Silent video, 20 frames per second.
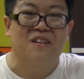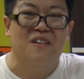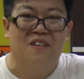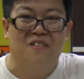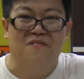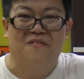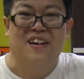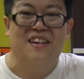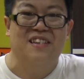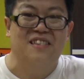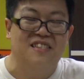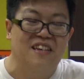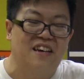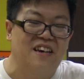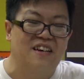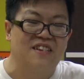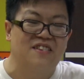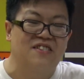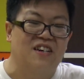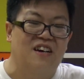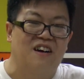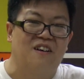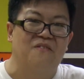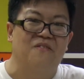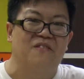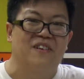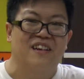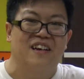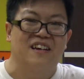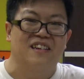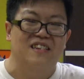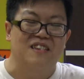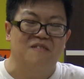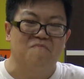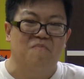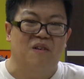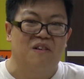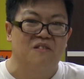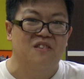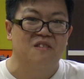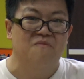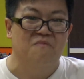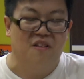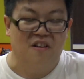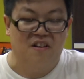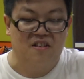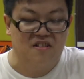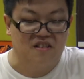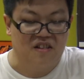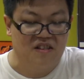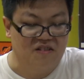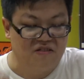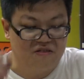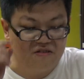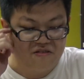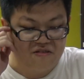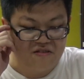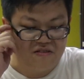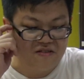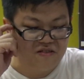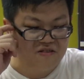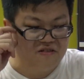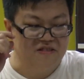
on my day job when I need multi-monitor to